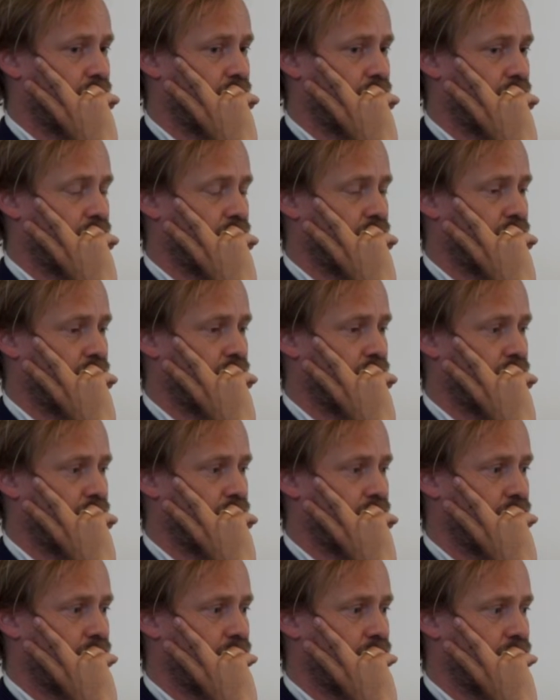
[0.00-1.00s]

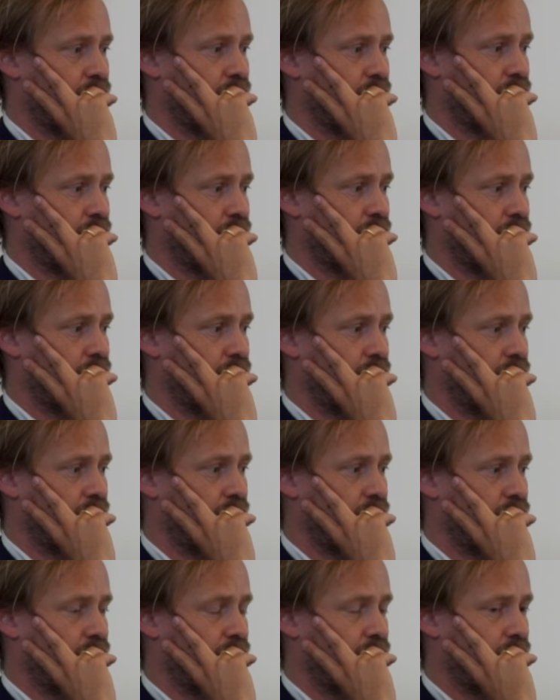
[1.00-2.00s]

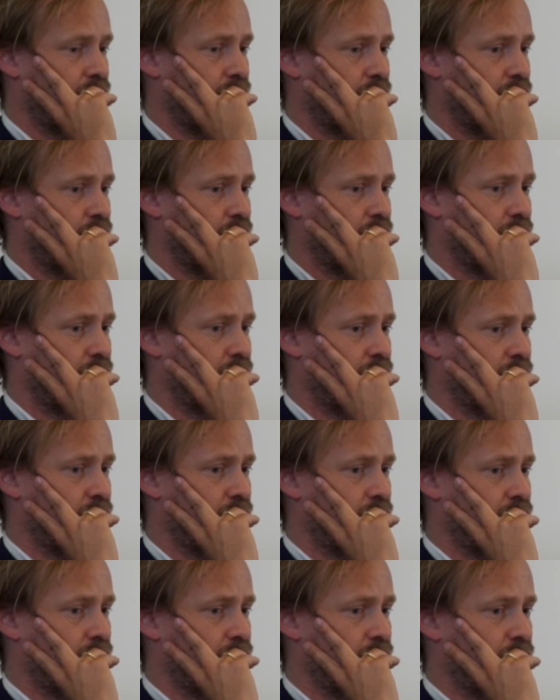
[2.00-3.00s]

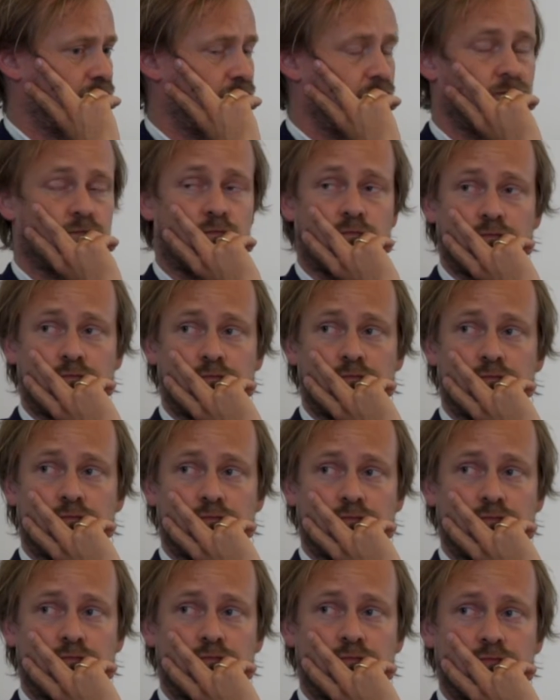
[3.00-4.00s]

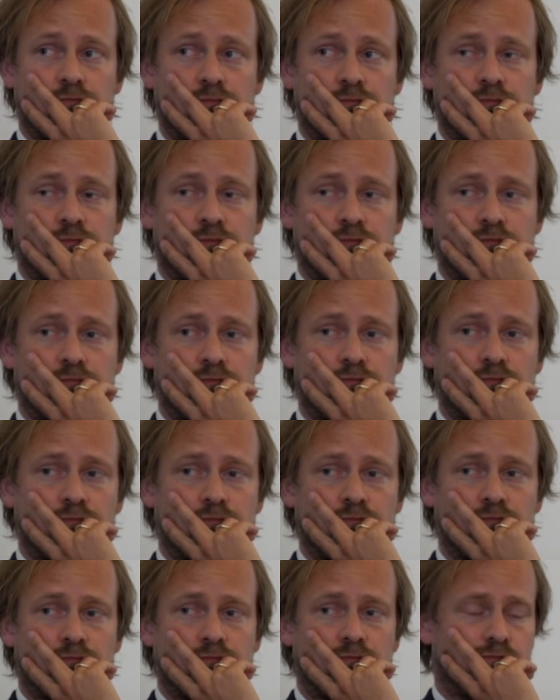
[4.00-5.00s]

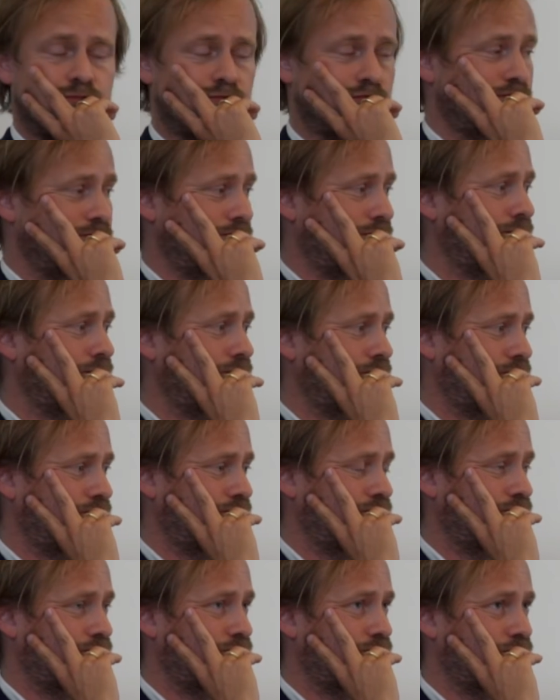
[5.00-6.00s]

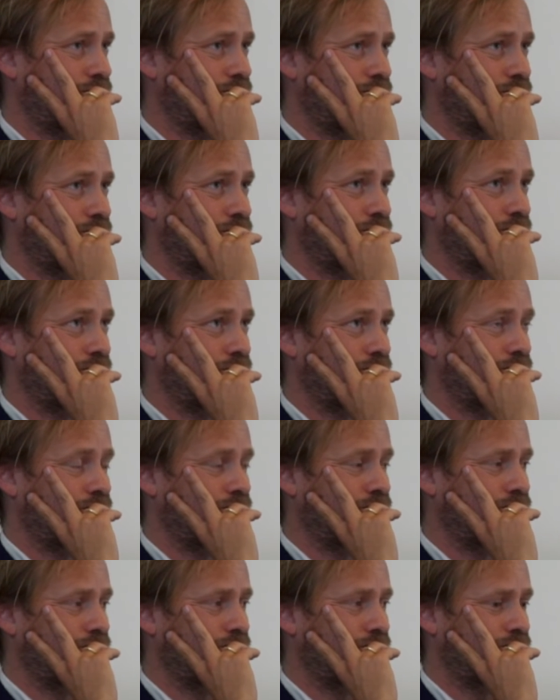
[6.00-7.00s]

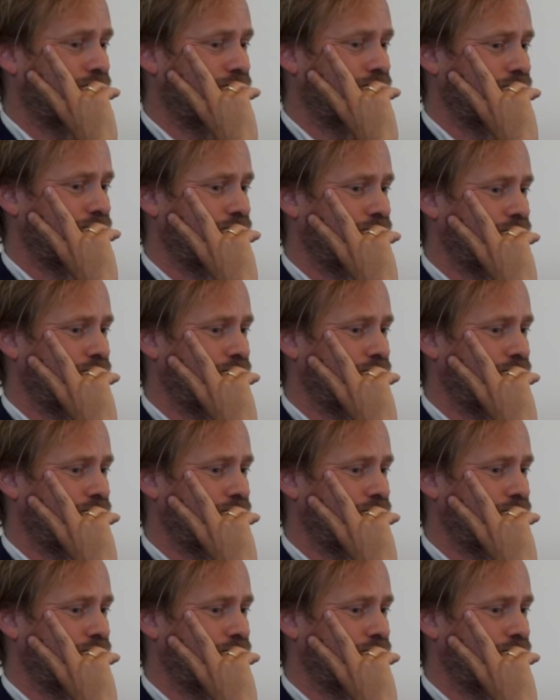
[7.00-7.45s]
This person isn't speaking.